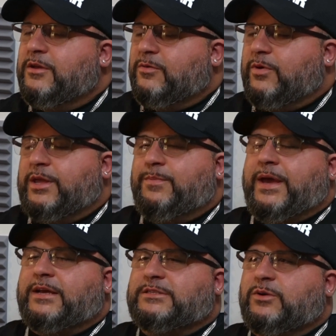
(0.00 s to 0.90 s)
when he
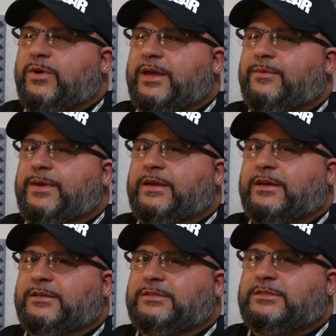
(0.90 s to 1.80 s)
passed away,
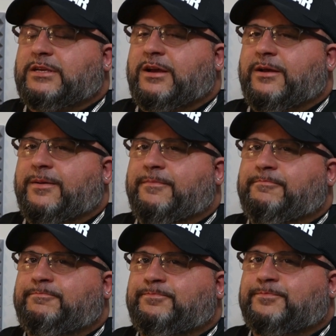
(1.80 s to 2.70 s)
because,
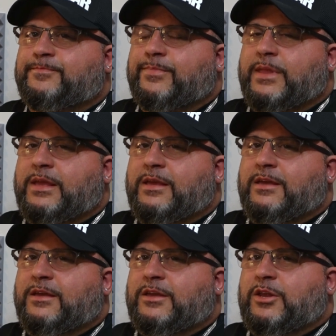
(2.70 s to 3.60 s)

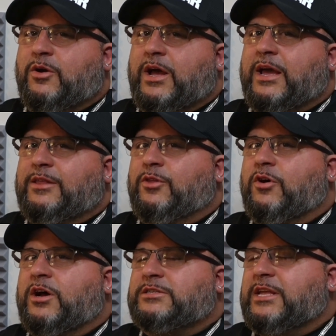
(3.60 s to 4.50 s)
I had
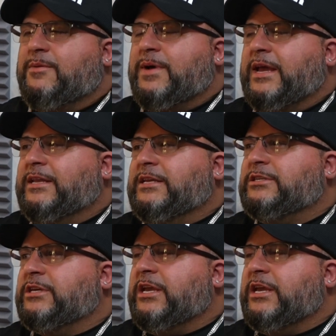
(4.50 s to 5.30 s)
lost that, my addiction.